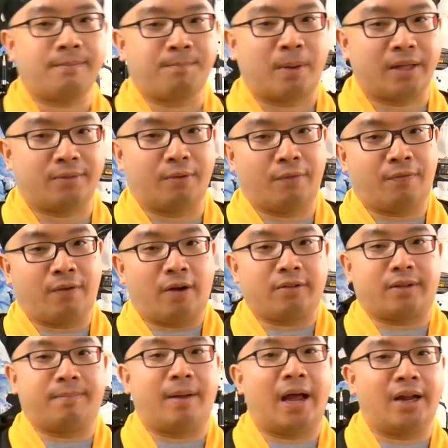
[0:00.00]
But
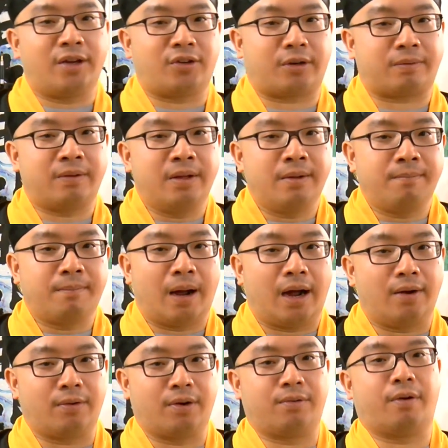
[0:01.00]
without the magic
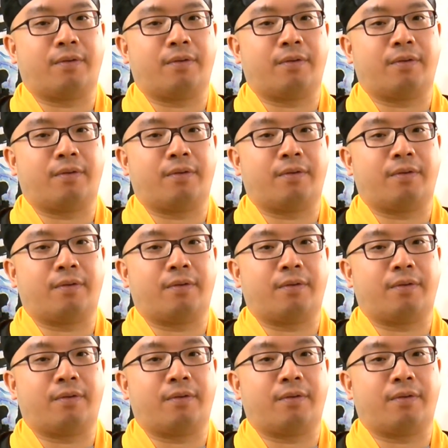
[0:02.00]
power,